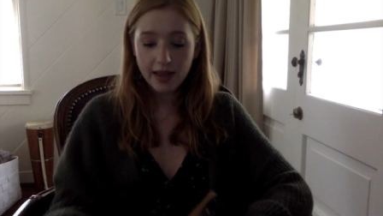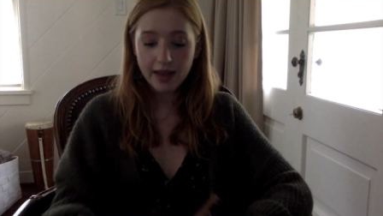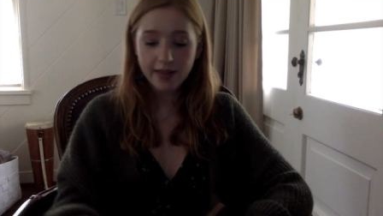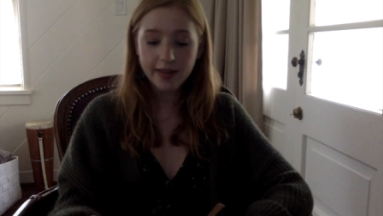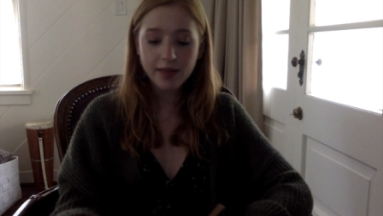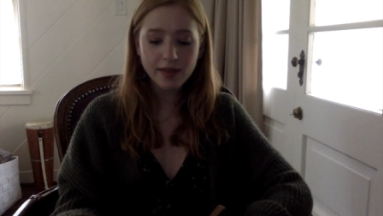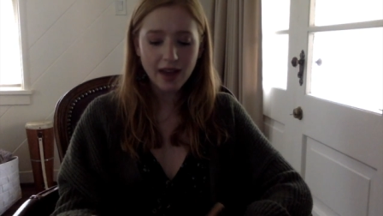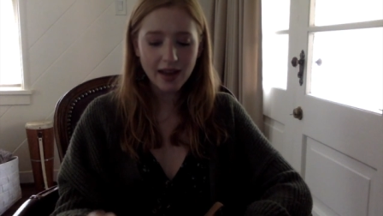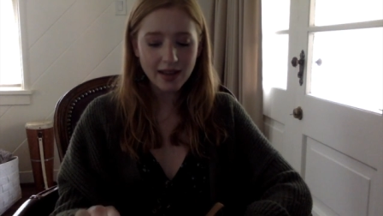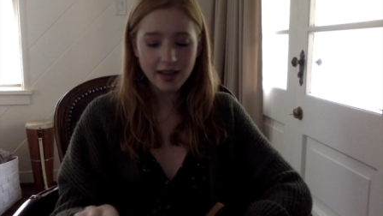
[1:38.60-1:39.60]
It seemed
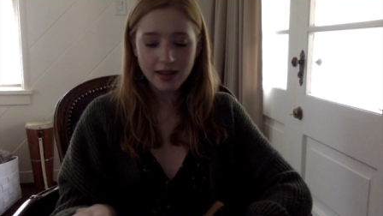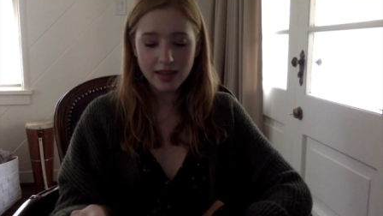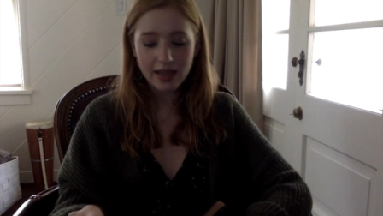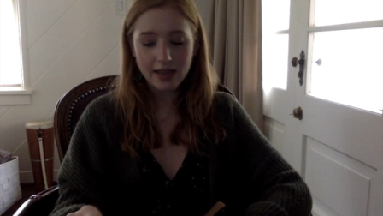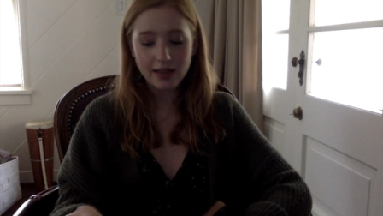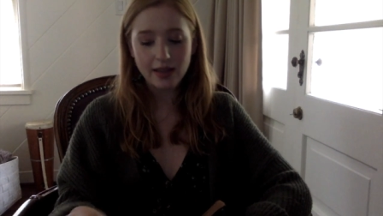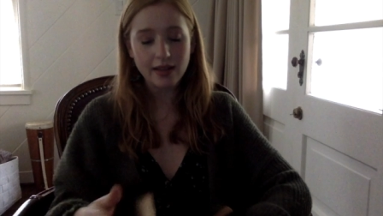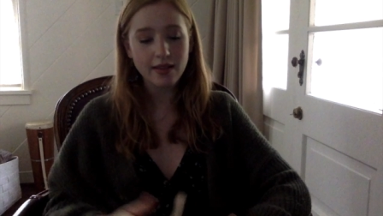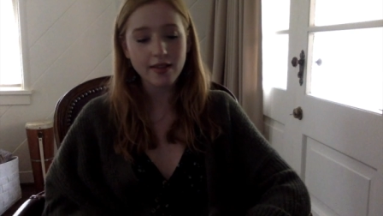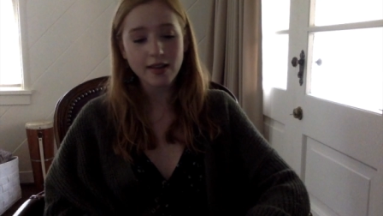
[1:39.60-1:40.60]
highly unlikely
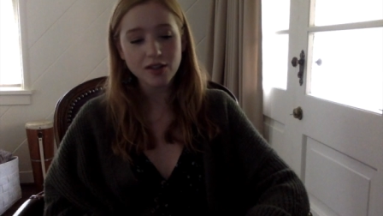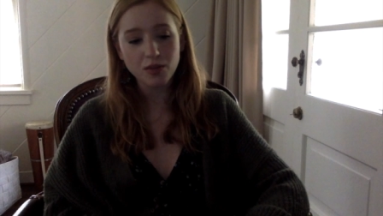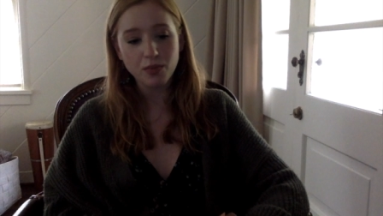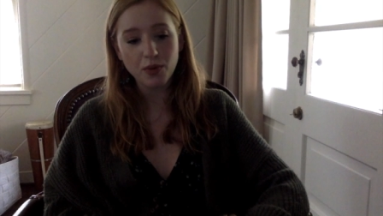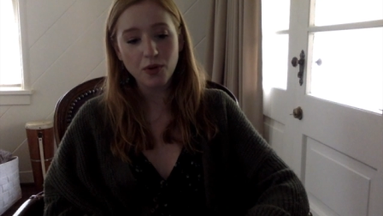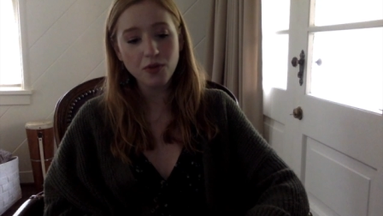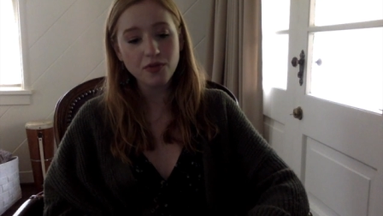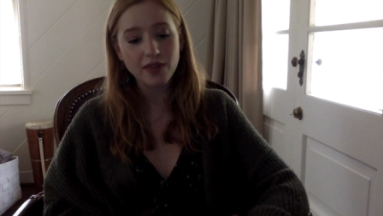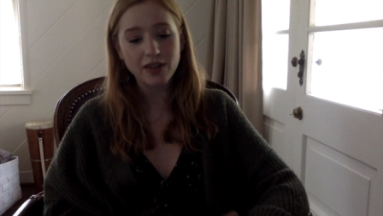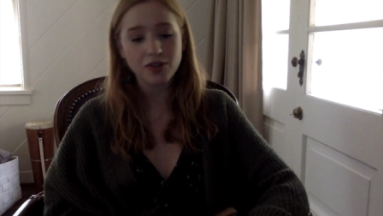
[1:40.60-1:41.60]
that such a bold
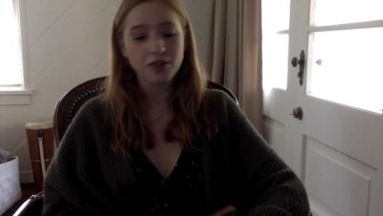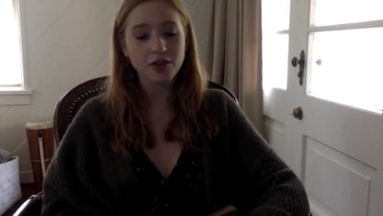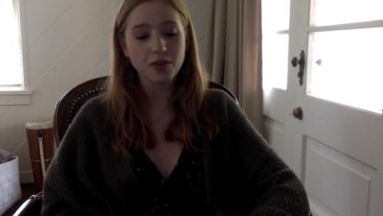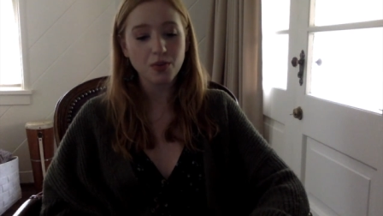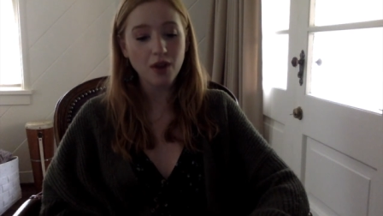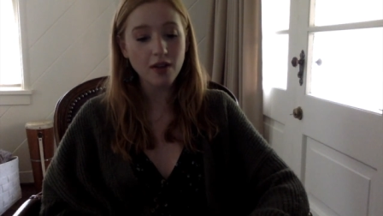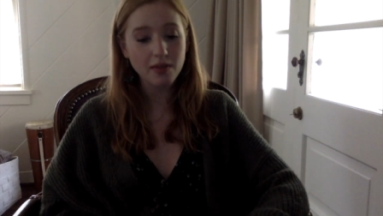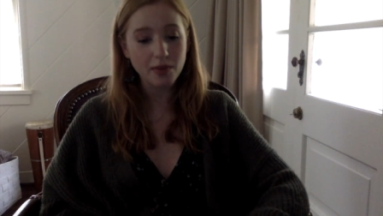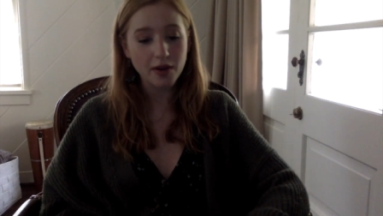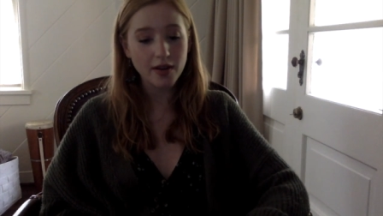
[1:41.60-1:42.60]
venture could
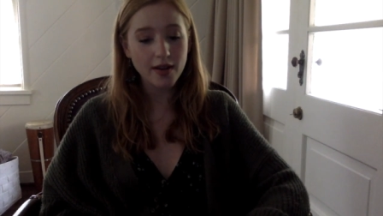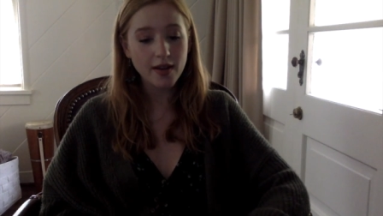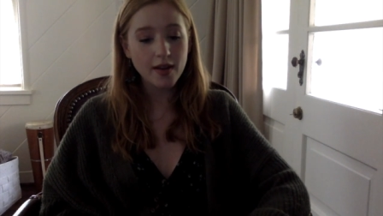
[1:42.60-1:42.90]
prosper,